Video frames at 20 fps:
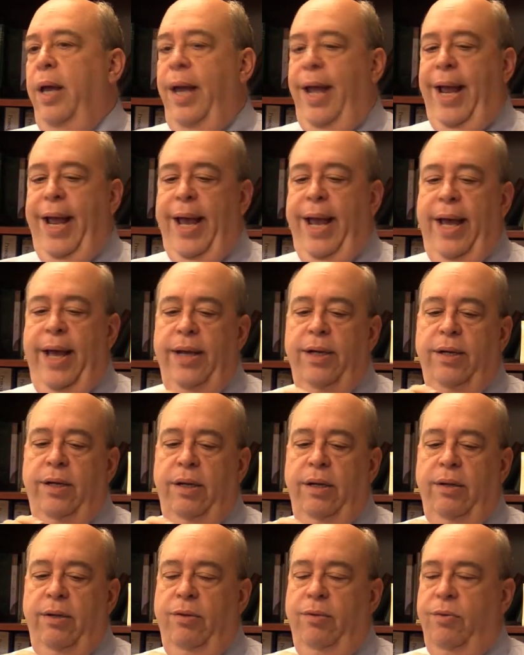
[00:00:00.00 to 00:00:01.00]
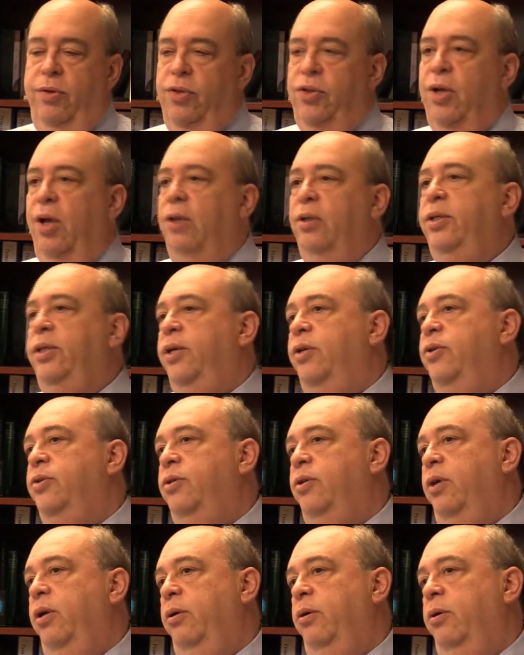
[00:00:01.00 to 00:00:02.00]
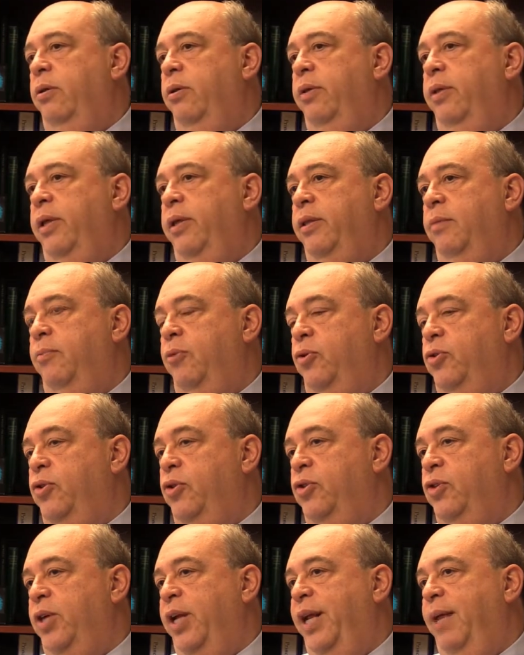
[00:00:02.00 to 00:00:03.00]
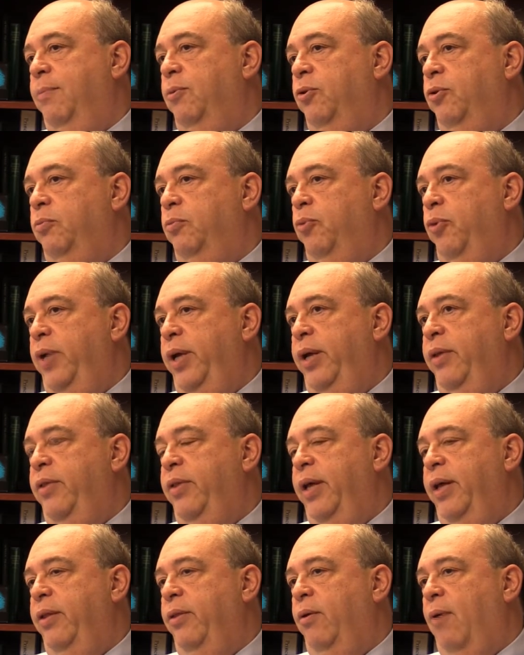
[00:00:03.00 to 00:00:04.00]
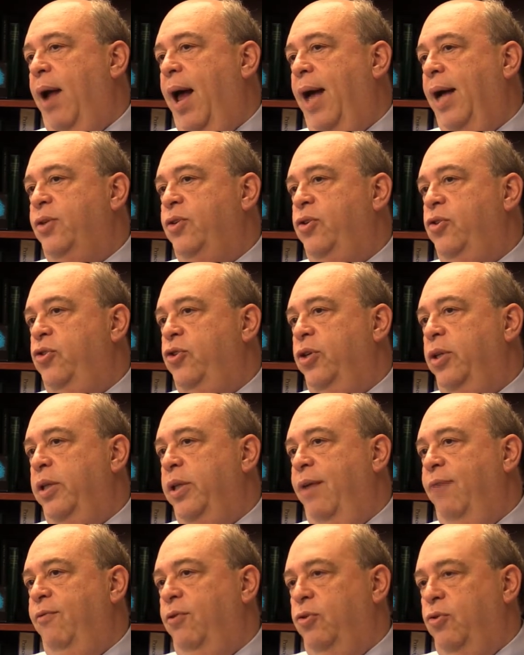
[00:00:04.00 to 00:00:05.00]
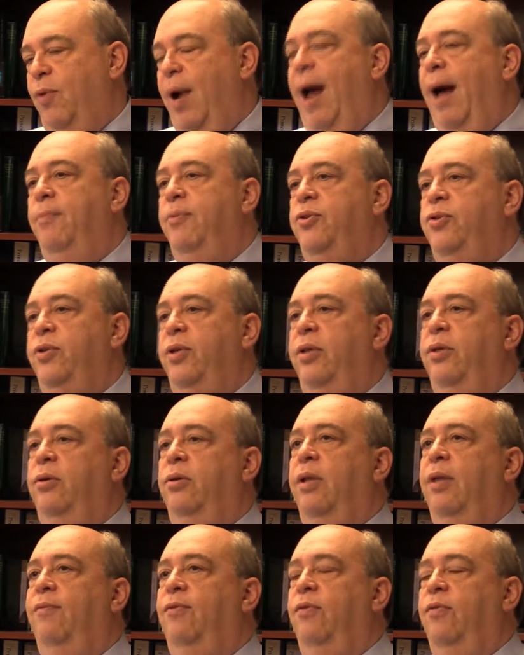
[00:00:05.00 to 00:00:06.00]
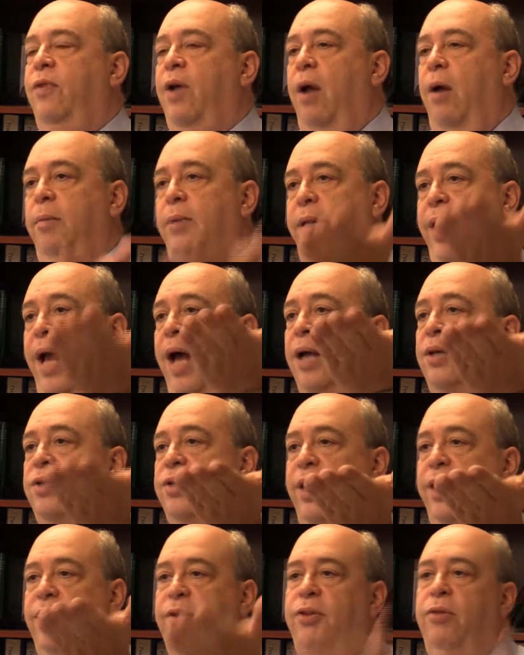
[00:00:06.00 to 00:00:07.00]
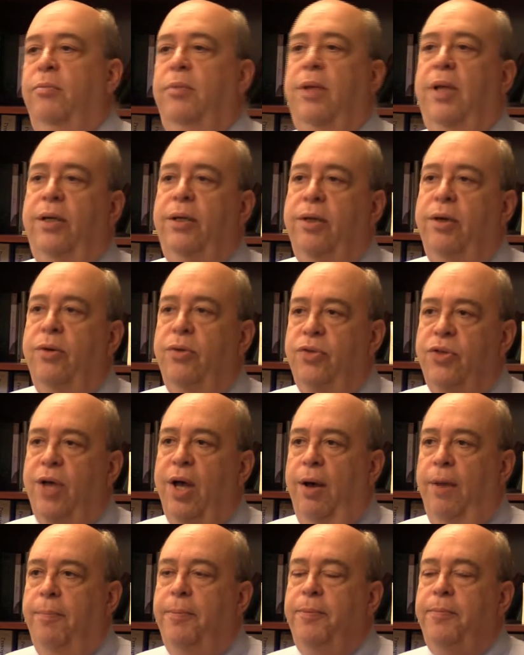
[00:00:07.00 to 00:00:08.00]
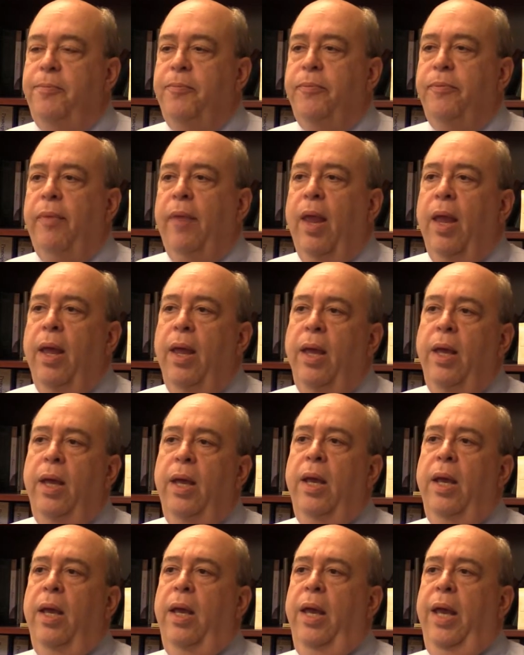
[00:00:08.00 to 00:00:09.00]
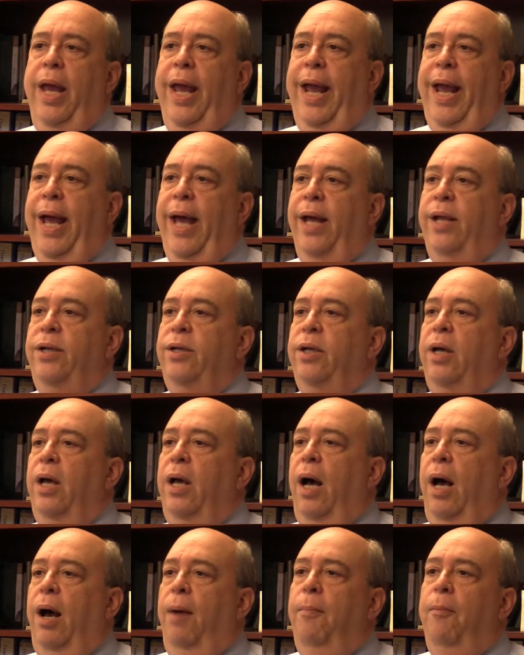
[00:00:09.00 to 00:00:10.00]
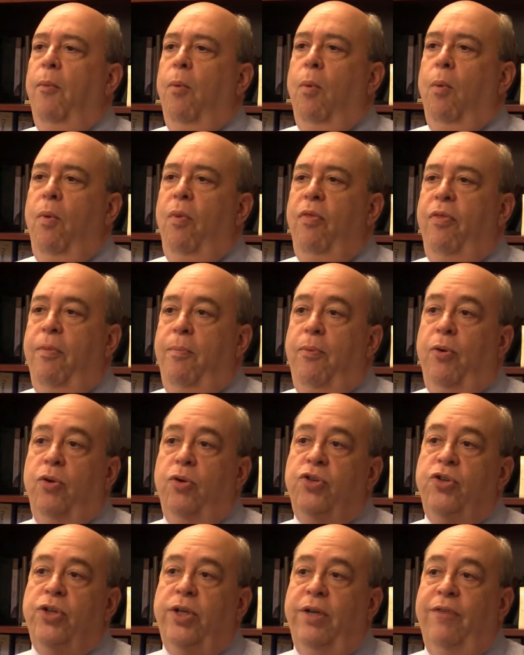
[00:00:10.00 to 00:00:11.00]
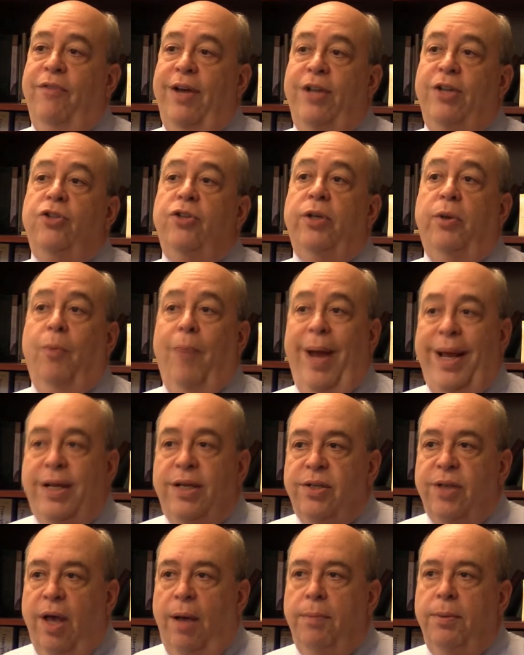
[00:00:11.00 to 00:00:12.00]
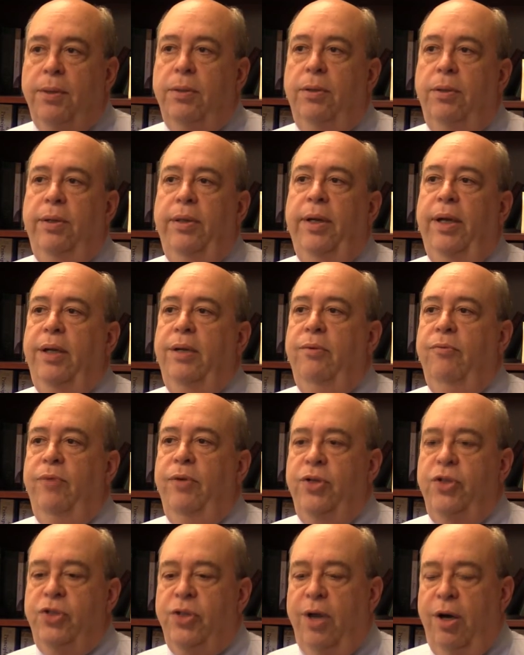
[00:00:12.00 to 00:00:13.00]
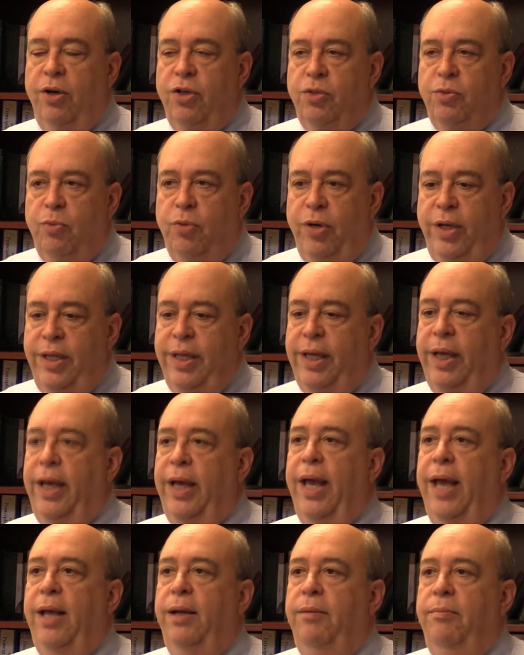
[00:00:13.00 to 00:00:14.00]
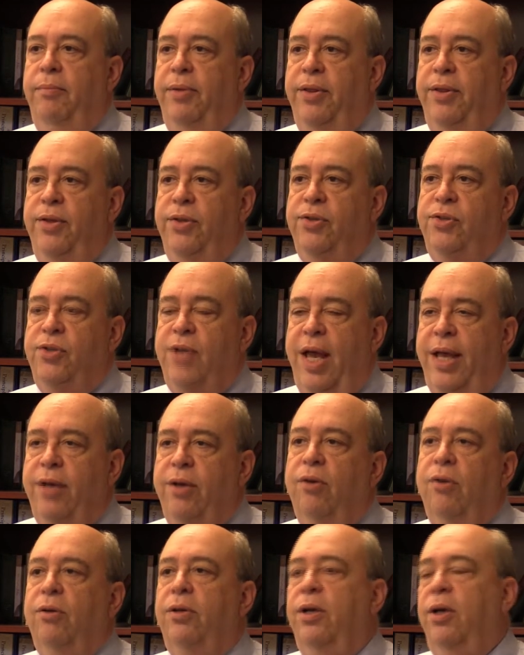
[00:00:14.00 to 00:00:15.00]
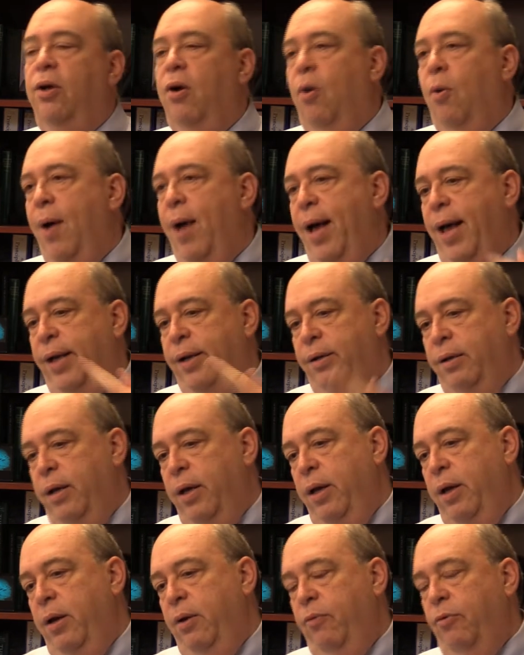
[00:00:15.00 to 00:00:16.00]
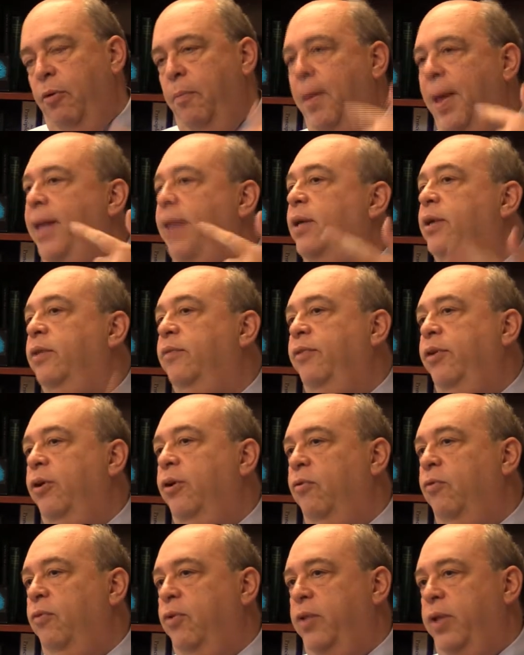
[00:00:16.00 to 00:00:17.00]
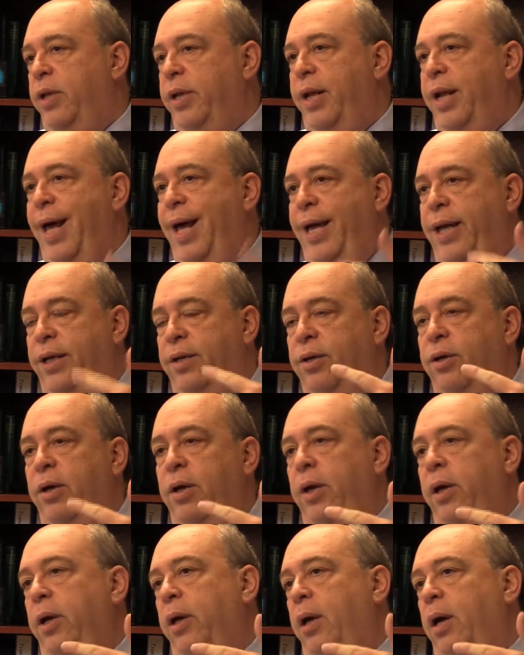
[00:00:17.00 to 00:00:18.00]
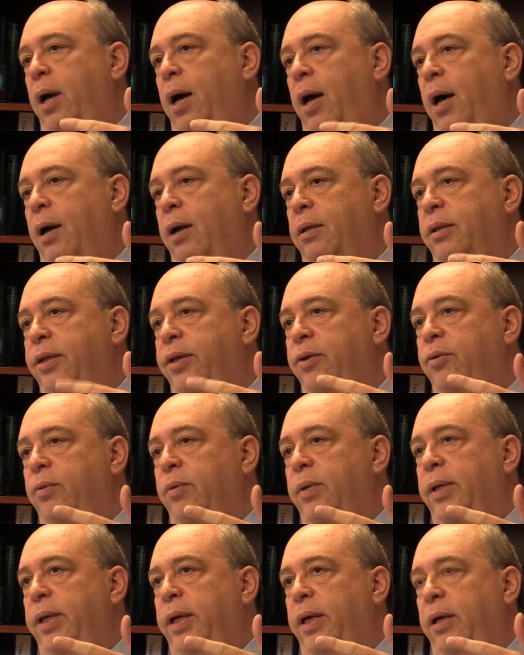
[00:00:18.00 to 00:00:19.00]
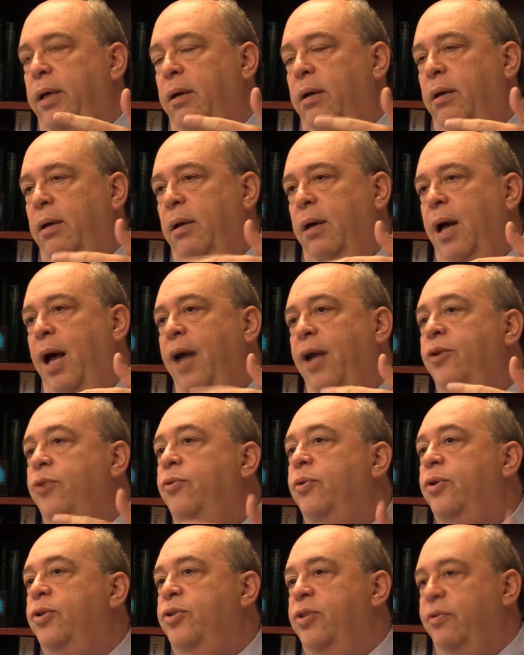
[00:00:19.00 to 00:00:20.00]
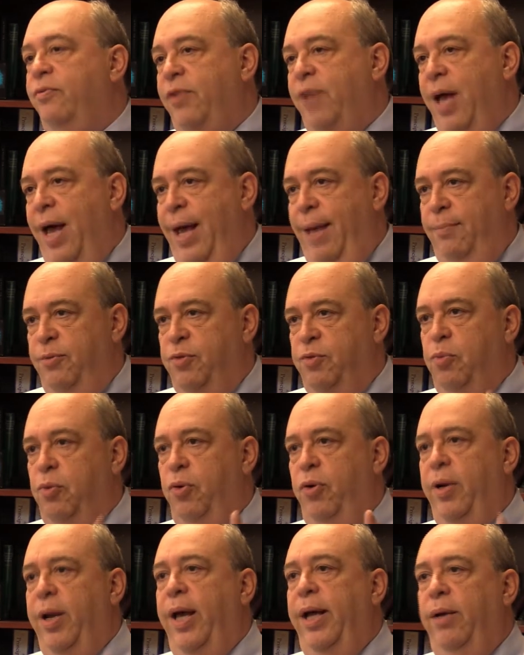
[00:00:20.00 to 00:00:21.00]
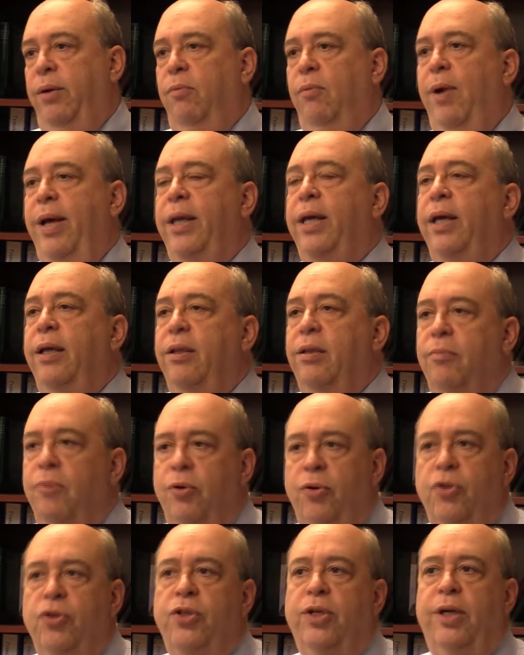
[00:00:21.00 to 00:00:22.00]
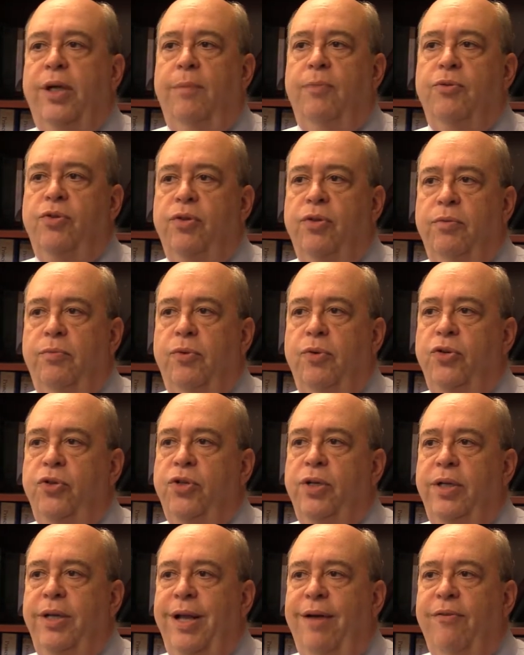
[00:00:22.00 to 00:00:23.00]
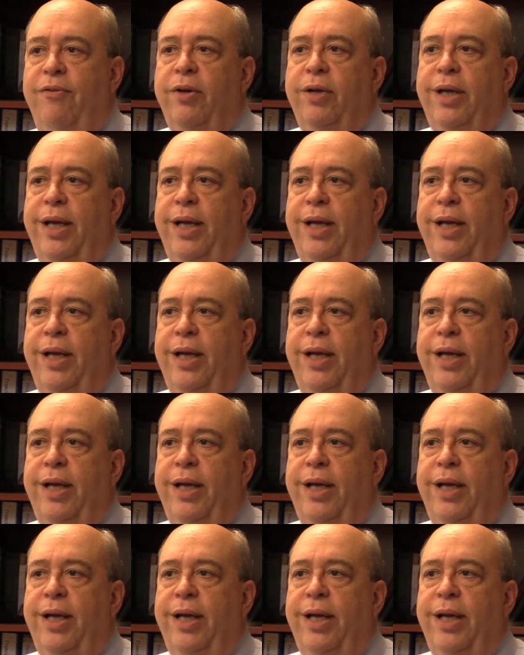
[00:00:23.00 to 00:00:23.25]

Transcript: And the result is that the person is unable to breathe and their oxygen level drops and their level of carbon dioxide in their blood goes up. And um, the person eventually wakes up and restarts breathing again. But this cycle can go on repetitively over the night, uh, literally hundreds of times per night, waking the person up. So the person never